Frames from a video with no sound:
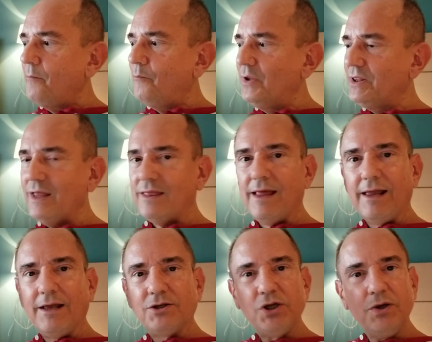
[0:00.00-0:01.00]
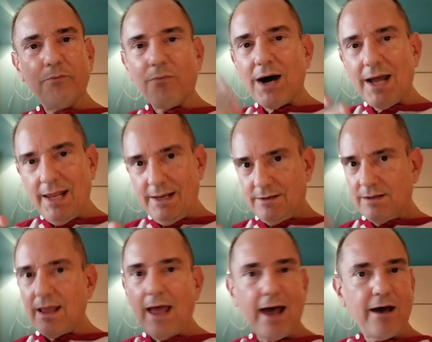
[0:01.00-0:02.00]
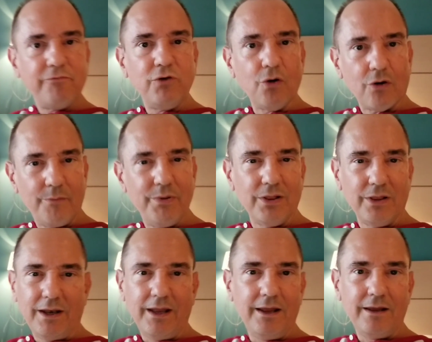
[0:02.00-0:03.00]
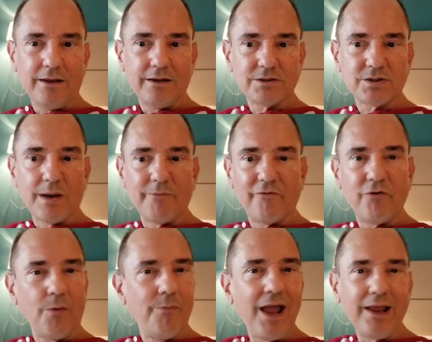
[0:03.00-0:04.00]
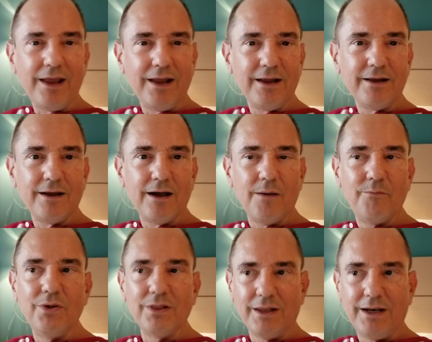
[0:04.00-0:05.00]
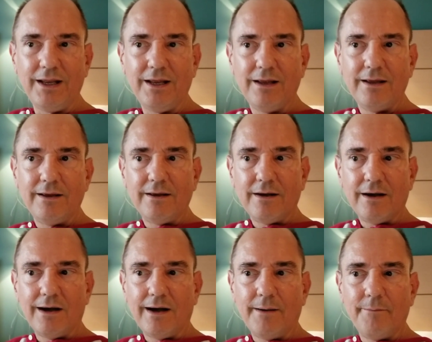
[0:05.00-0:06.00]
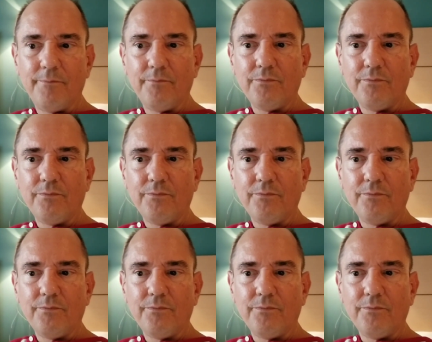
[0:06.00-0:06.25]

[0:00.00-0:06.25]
but the thing is you might have your ability some of your banking ability um,